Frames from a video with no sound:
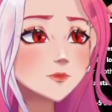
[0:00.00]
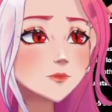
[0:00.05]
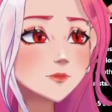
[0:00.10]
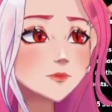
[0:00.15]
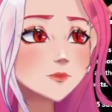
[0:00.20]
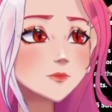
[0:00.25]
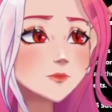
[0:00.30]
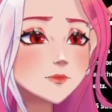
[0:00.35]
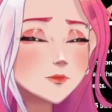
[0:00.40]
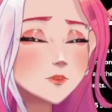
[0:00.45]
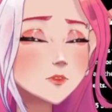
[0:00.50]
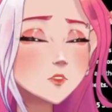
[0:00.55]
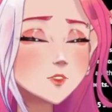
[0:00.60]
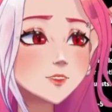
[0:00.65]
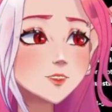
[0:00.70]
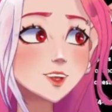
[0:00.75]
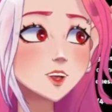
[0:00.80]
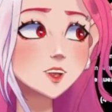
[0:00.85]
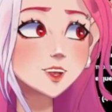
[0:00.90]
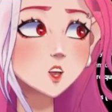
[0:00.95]
you
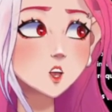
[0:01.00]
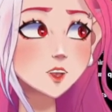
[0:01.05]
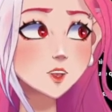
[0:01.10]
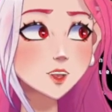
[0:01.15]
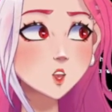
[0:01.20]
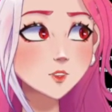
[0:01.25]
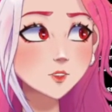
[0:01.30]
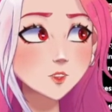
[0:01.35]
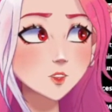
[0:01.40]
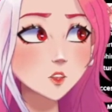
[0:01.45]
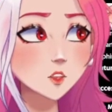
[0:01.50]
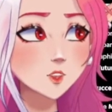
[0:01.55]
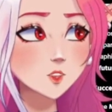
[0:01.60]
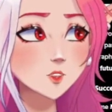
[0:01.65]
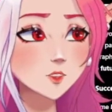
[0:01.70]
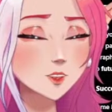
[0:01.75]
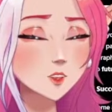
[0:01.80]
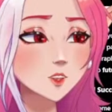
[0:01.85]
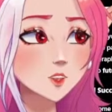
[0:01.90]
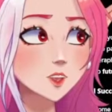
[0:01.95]
get, like, that feeling of,
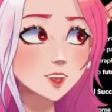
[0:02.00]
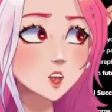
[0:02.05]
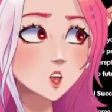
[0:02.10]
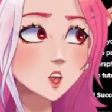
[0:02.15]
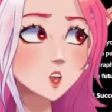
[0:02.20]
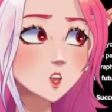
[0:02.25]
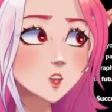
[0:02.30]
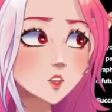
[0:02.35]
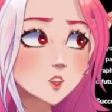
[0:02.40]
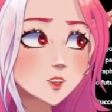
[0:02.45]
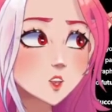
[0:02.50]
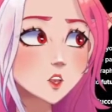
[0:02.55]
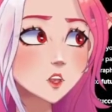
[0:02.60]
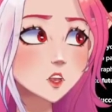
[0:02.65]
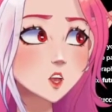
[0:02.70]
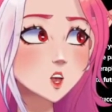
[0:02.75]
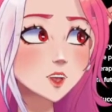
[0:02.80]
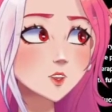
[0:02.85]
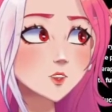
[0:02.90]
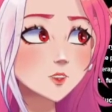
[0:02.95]
like, I'm
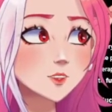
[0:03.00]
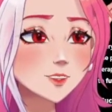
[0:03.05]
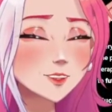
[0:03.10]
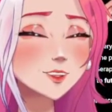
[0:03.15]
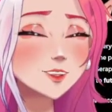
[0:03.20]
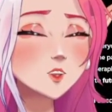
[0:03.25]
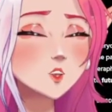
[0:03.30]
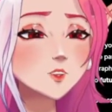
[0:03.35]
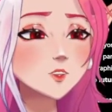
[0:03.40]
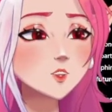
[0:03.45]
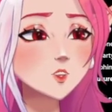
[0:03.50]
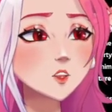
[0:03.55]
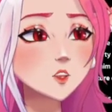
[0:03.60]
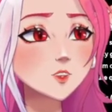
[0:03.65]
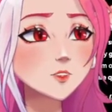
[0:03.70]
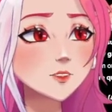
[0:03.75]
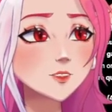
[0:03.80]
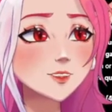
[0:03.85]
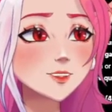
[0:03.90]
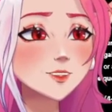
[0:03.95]
interacting with the character.
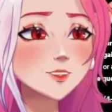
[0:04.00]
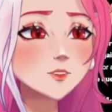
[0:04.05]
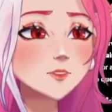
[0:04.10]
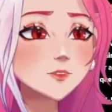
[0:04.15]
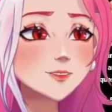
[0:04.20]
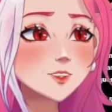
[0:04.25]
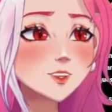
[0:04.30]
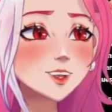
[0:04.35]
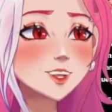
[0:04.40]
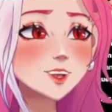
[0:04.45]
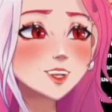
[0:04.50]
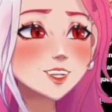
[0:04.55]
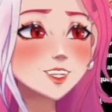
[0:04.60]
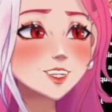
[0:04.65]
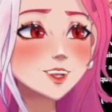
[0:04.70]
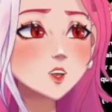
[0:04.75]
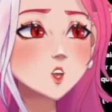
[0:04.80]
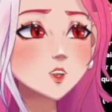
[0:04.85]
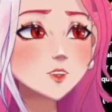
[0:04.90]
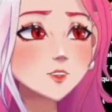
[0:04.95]
This is the
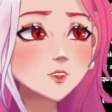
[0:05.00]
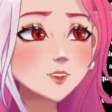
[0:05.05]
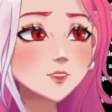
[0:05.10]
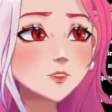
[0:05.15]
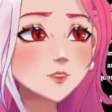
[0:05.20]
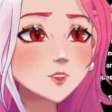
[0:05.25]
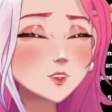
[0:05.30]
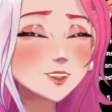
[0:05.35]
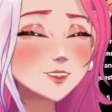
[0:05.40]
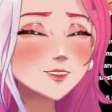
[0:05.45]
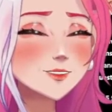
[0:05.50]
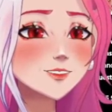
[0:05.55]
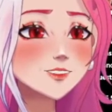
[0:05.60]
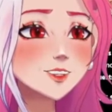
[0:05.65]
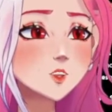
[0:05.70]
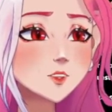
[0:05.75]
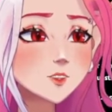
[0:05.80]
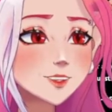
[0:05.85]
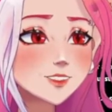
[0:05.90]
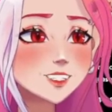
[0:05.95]
character, right? The
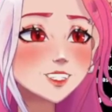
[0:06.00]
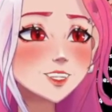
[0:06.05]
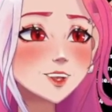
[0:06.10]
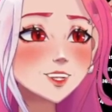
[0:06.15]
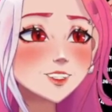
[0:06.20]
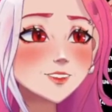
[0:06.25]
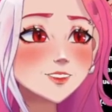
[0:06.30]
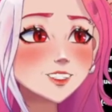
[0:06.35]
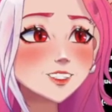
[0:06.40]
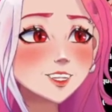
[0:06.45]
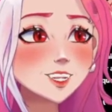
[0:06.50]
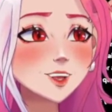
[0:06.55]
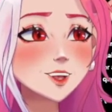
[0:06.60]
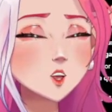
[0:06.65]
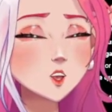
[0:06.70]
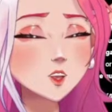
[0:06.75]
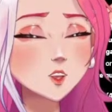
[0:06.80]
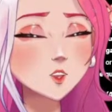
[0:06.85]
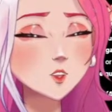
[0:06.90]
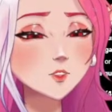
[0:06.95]
character
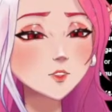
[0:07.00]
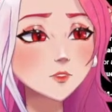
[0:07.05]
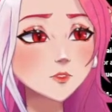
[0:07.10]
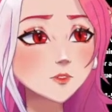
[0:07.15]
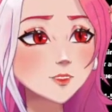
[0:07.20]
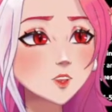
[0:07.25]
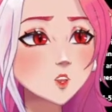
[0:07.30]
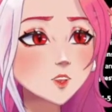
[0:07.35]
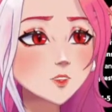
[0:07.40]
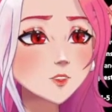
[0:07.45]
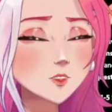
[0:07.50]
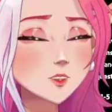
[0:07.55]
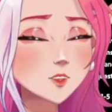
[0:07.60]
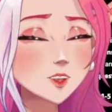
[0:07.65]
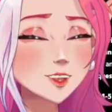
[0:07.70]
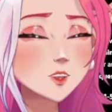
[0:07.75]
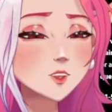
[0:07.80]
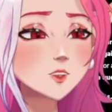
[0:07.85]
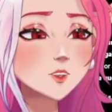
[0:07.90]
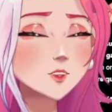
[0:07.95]
signature barks, right?
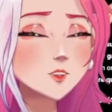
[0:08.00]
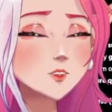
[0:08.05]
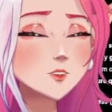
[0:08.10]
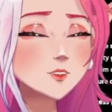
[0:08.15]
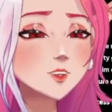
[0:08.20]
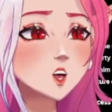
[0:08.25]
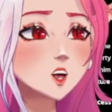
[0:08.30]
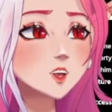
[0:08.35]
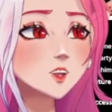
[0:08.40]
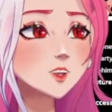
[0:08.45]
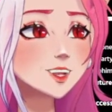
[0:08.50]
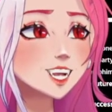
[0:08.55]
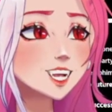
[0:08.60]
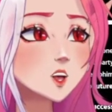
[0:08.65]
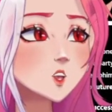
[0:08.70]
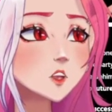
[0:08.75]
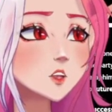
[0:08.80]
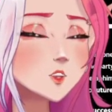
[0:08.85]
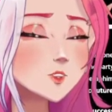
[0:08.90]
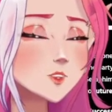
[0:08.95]
Like,
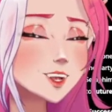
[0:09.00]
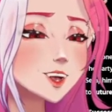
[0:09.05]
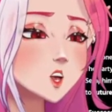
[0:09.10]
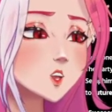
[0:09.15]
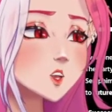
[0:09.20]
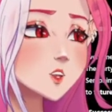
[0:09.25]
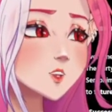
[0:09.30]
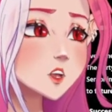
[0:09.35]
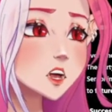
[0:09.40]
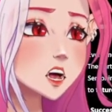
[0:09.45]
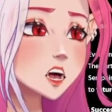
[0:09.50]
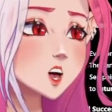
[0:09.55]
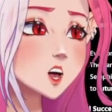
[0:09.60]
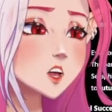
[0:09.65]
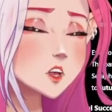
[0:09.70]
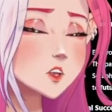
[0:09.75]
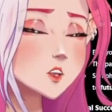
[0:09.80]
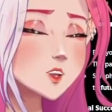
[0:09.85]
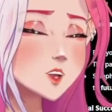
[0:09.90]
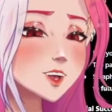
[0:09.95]
everybody
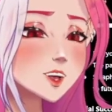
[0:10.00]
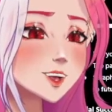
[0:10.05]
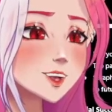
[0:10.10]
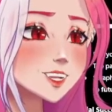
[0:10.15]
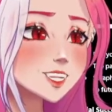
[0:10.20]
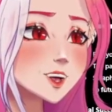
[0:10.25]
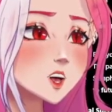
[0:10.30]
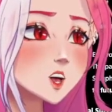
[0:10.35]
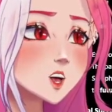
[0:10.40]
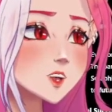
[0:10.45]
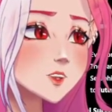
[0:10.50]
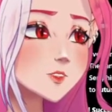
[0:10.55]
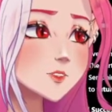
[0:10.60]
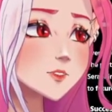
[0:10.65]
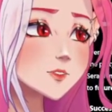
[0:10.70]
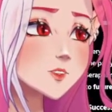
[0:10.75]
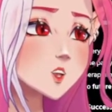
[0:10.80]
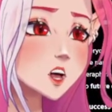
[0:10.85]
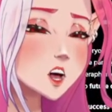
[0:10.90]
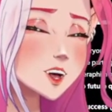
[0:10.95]
who was a kid
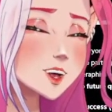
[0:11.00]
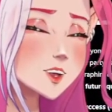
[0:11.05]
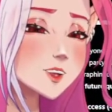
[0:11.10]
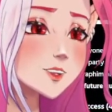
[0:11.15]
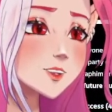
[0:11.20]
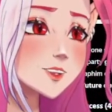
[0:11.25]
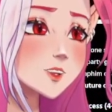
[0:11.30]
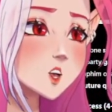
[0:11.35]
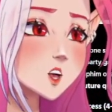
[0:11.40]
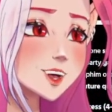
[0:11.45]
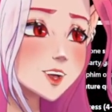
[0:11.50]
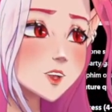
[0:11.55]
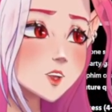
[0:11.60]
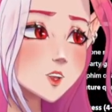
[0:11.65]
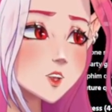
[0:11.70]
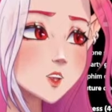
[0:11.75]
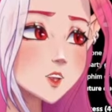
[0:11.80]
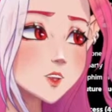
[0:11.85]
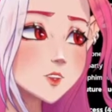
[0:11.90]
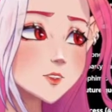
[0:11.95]
back in the
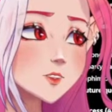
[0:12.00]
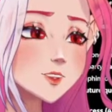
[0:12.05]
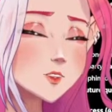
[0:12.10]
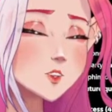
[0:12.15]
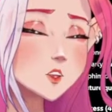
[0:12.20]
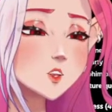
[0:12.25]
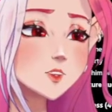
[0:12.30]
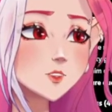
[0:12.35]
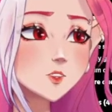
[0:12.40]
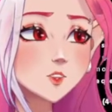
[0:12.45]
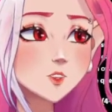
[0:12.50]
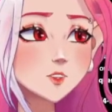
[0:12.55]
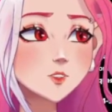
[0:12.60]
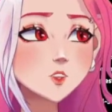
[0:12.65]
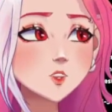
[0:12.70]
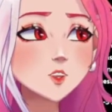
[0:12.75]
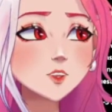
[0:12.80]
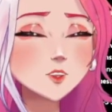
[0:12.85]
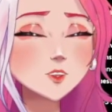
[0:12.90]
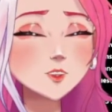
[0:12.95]
90s and loved
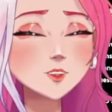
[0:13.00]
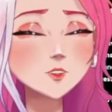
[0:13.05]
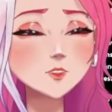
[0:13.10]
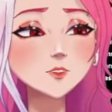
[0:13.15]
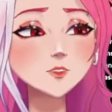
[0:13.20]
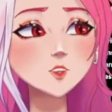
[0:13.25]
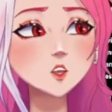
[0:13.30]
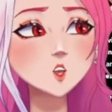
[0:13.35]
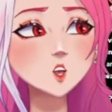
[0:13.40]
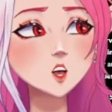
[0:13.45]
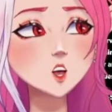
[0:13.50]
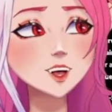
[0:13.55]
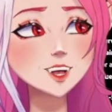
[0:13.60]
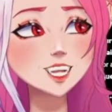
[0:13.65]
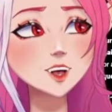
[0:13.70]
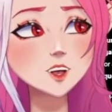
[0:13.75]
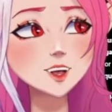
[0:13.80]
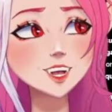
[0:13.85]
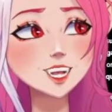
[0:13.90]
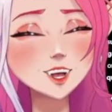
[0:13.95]
D&D, you know that
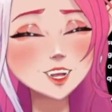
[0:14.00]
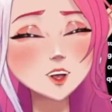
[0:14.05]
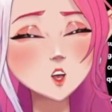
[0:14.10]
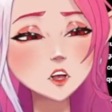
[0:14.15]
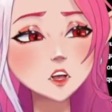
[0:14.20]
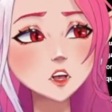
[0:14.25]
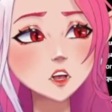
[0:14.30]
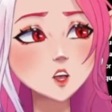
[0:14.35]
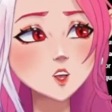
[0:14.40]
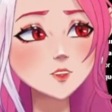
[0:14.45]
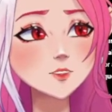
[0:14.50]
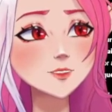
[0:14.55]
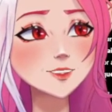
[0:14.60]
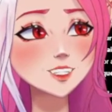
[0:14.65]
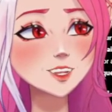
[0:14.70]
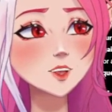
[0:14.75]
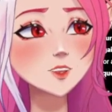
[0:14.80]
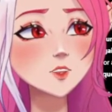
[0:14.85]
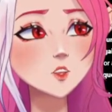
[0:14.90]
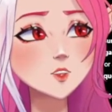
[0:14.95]
Jaheira
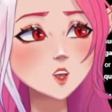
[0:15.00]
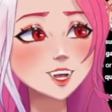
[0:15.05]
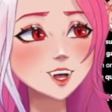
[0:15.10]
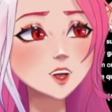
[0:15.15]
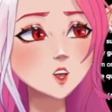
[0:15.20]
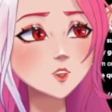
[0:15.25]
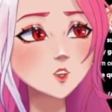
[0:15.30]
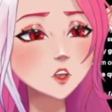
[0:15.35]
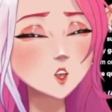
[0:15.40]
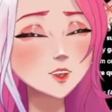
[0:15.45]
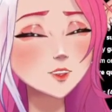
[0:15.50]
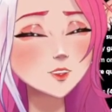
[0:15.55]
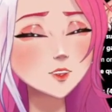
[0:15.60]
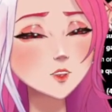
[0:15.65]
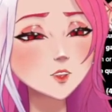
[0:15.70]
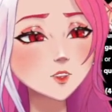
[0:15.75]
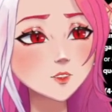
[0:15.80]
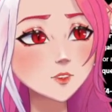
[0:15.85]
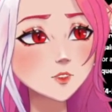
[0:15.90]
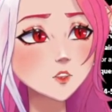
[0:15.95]
had the best barks.
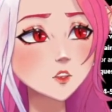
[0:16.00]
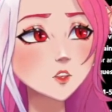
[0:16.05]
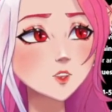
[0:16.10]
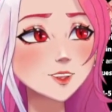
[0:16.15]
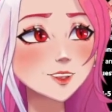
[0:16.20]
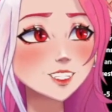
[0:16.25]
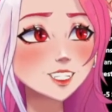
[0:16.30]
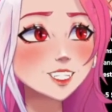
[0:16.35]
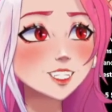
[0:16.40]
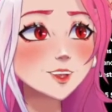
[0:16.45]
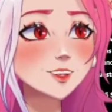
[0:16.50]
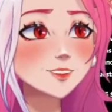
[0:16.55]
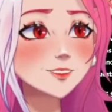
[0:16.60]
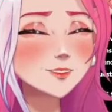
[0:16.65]
You know what I'm saying?